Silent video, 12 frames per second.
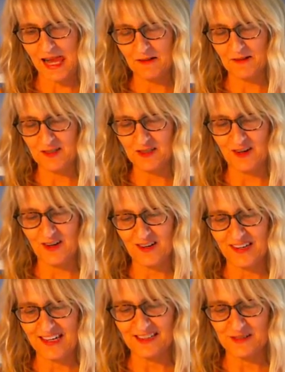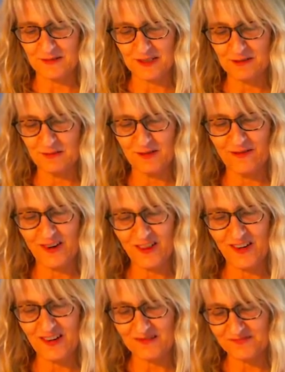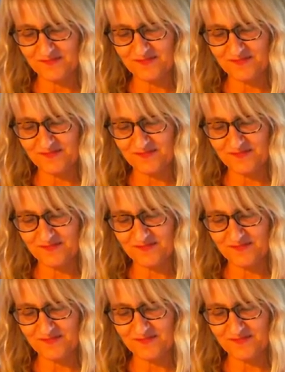There's a hard ask. If we explore further.